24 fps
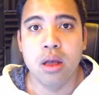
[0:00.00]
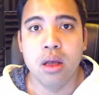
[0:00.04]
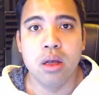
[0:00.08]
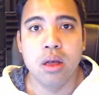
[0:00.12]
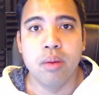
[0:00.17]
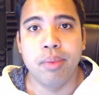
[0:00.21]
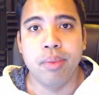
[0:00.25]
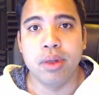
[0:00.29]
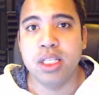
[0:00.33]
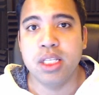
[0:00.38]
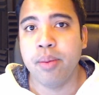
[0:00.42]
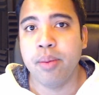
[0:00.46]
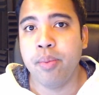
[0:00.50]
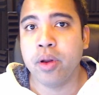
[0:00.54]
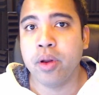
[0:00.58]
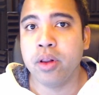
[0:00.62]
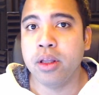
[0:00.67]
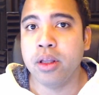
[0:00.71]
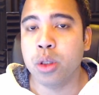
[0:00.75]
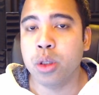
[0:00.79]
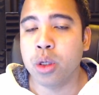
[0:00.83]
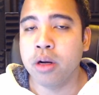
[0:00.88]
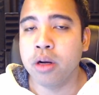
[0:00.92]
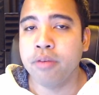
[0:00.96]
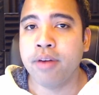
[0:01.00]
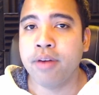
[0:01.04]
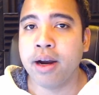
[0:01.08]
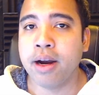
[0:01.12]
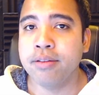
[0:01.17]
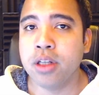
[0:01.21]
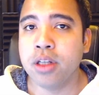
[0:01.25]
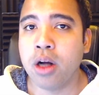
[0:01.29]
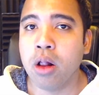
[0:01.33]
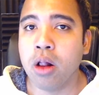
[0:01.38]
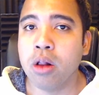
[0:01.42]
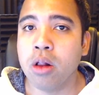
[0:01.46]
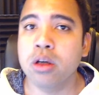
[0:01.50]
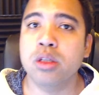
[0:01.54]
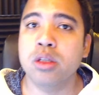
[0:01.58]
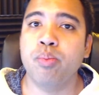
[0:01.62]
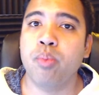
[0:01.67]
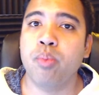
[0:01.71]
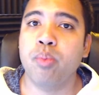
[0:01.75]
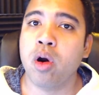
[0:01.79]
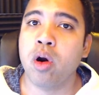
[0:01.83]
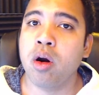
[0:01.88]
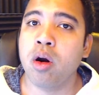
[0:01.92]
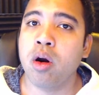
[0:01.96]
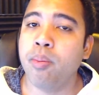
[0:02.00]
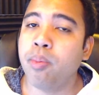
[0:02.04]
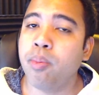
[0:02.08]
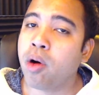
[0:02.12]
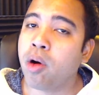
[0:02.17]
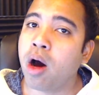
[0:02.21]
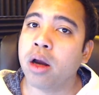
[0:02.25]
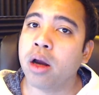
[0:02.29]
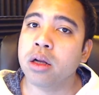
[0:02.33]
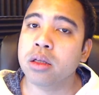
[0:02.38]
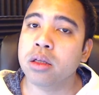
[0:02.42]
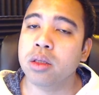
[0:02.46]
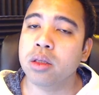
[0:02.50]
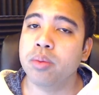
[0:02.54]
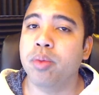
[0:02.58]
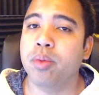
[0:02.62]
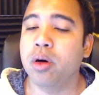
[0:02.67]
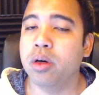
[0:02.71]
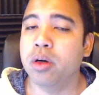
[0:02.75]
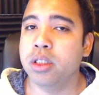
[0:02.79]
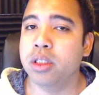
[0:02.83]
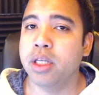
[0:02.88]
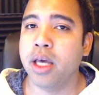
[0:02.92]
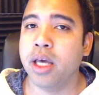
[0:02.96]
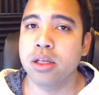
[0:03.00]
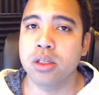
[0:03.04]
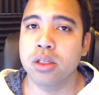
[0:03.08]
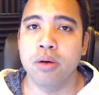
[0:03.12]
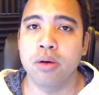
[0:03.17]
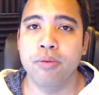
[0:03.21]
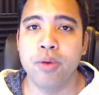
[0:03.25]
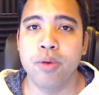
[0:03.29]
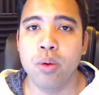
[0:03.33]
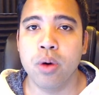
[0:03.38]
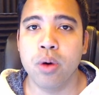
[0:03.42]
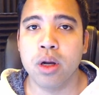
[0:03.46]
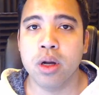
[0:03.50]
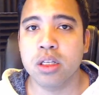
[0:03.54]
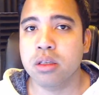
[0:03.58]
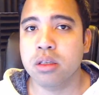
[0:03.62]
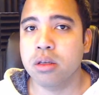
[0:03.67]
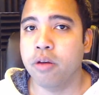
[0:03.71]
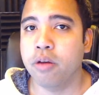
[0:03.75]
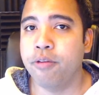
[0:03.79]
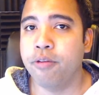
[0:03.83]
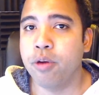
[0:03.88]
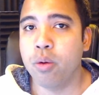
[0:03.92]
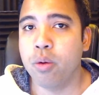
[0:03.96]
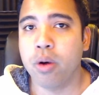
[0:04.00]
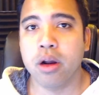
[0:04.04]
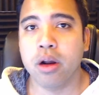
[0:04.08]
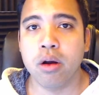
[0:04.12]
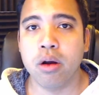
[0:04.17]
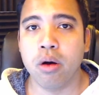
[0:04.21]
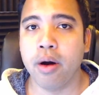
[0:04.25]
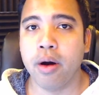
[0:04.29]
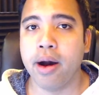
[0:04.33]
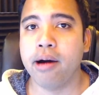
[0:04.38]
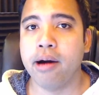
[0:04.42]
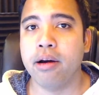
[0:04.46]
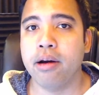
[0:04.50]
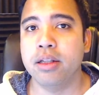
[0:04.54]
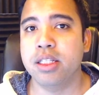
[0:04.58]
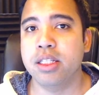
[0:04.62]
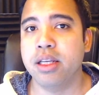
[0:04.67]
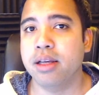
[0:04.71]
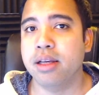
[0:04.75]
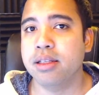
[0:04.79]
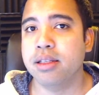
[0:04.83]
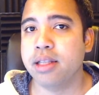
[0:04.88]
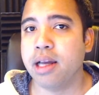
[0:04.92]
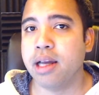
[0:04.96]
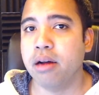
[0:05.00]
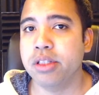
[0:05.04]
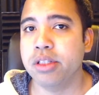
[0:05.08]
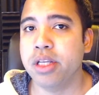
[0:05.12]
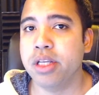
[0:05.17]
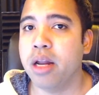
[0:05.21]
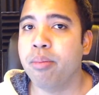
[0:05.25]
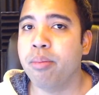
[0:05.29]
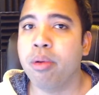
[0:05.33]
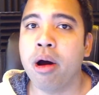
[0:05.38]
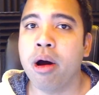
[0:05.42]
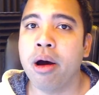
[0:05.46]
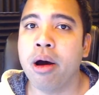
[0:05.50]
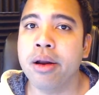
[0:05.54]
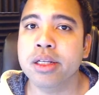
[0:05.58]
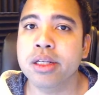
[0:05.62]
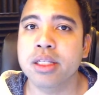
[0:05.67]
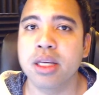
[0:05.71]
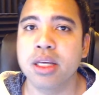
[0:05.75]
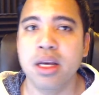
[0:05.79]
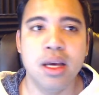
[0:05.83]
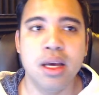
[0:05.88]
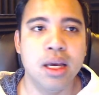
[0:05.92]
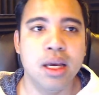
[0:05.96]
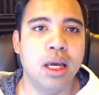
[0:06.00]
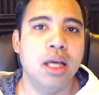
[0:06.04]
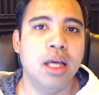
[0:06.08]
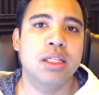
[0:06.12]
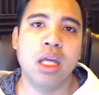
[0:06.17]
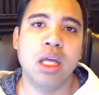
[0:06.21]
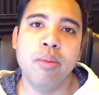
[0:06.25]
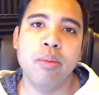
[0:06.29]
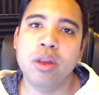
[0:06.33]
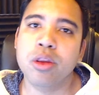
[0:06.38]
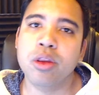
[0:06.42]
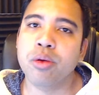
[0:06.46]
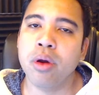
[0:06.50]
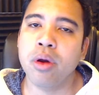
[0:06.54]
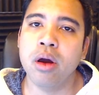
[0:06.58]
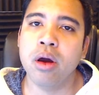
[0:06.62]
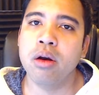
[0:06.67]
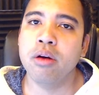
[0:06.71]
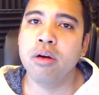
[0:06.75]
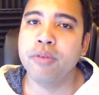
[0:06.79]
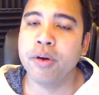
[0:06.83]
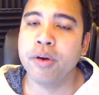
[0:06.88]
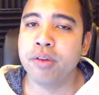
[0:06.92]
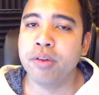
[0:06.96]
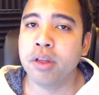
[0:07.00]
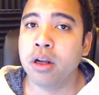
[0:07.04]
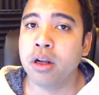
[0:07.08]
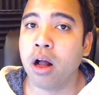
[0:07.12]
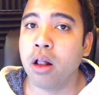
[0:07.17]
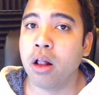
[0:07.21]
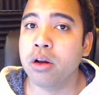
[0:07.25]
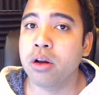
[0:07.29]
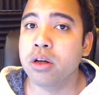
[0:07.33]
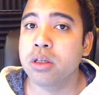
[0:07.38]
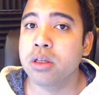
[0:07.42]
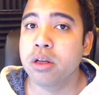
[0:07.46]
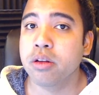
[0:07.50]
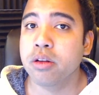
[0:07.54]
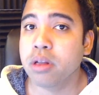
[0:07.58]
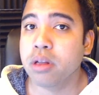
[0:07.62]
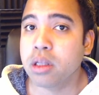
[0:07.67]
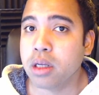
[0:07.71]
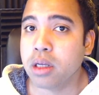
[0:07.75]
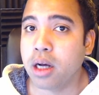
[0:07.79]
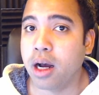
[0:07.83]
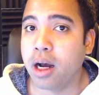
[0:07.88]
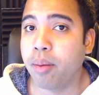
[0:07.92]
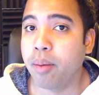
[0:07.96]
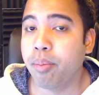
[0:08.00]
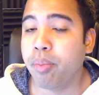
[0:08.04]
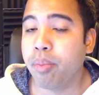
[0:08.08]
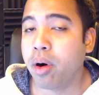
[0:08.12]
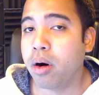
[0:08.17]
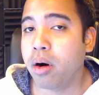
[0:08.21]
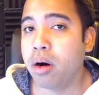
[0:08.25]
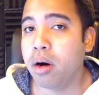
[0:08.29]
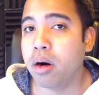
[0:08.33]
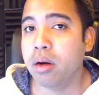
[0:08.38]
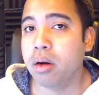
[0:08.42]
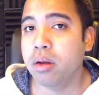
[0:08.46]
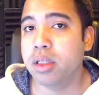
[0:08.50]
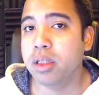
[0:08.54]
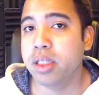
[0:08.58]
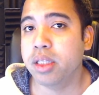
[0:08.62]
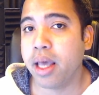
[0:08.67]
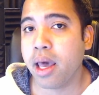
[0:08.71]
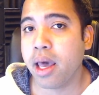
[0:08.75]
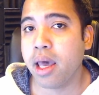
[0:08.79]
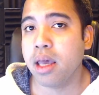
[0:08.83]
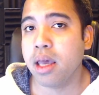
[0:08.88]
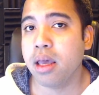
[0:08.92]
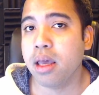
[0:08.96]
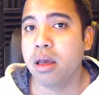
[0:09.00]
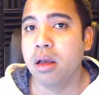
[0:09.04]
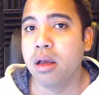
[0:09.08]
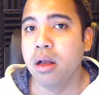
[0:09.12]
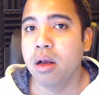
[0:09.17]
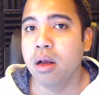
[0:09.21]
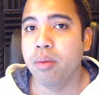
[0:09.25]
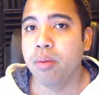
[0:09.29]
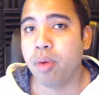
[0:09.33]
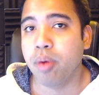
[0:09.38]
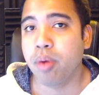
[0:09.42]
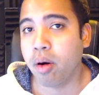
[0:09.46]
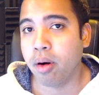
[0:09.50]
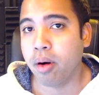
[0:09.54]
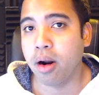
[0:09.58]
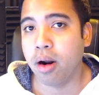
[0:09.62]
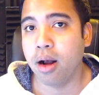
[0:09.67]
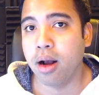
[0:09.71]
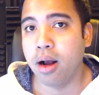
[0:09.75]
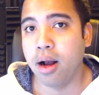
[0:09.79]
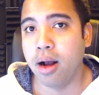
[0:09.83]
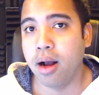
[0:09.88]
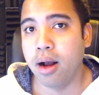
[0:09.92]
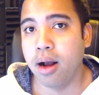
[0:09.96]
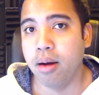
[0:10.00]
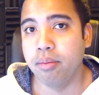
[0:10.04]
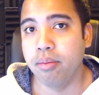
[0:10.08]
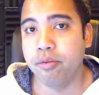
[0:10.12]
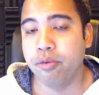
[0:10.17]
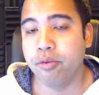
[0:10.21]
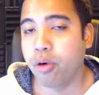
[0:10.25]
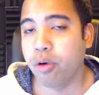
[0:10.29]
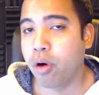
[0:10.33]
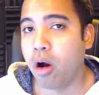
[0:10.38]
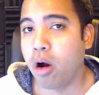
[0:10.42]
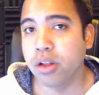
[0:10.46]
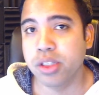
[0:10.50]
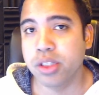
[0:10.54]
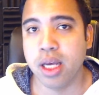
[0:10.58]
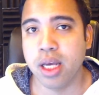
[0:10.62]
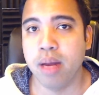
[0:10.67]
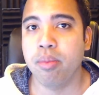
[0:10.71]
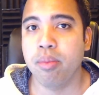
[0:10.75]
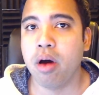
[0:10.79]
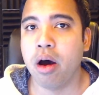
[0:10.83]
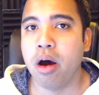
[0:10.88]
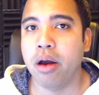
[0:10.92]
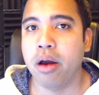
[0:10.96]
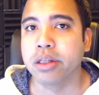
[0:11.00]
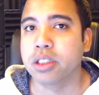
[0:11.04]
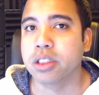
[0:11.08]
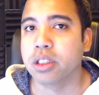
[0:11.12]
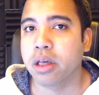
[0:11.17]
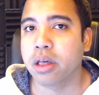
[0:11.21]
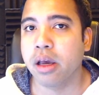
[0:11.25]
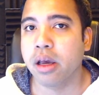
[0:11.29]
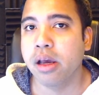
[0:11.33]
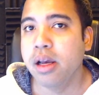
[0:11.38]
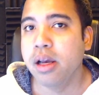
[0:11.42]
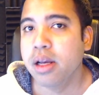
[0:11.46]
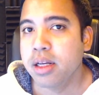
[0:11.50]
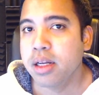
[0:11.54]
But typically $35 per product per day. So if you want to go out and test out 10 products, it's going to be $350 per day for all 10 products. Okay.